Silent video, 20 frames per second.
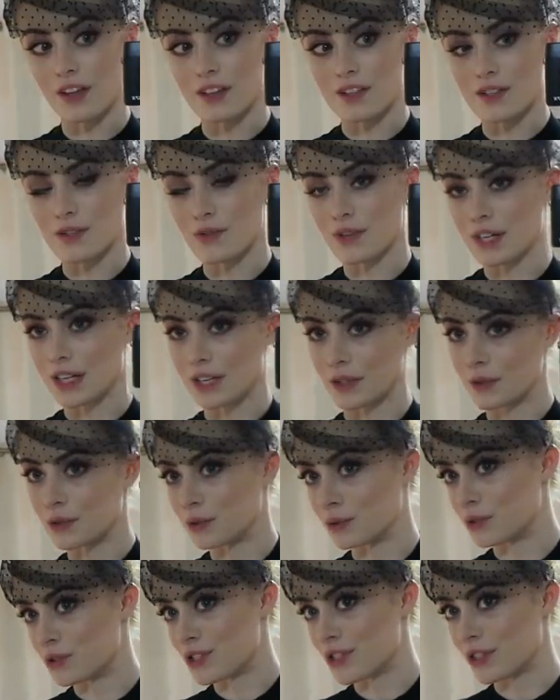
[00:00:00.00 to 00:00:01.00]
These are really
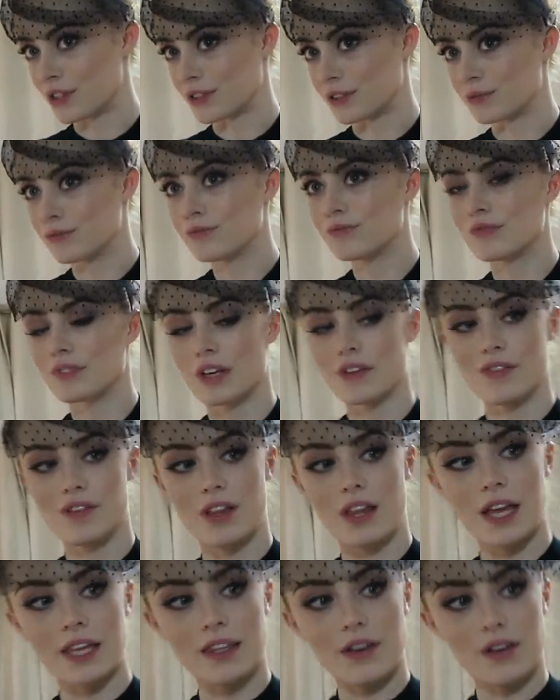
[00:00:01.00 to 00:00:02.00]
cool too. I
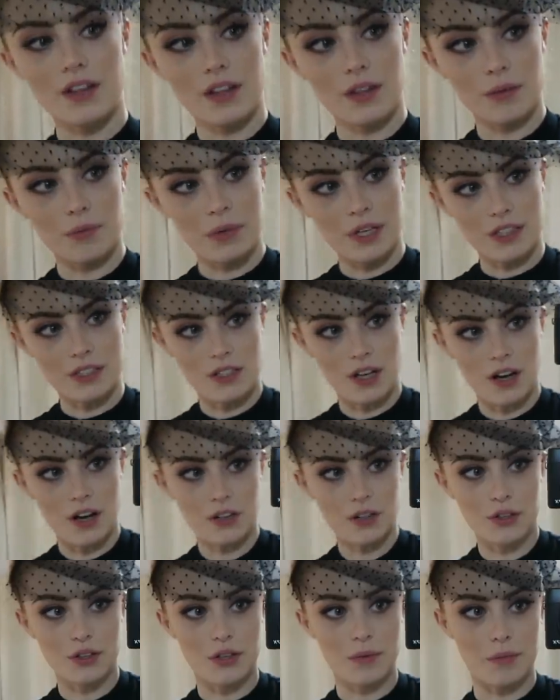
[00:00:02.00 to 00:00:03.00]
feel like they're a little bit
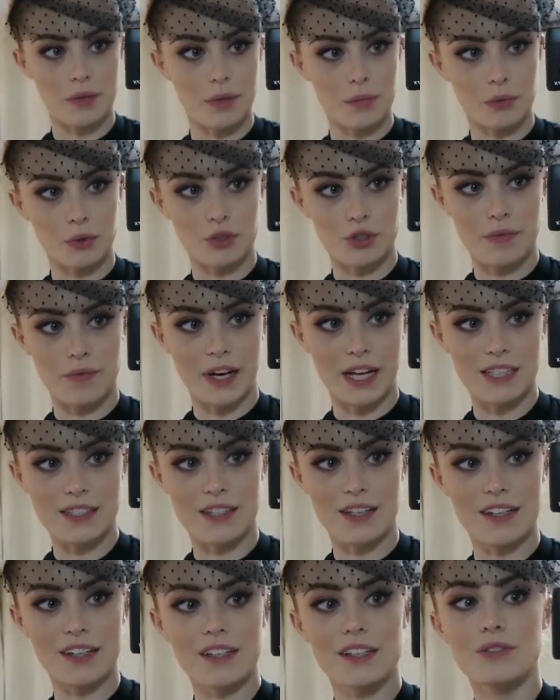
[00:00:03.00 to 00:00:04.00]
darker and a bit more
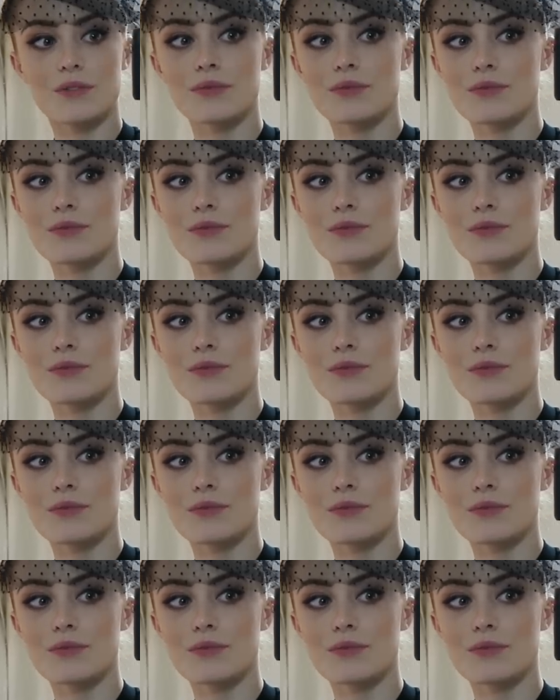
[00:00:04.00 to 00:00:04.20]
dramatic.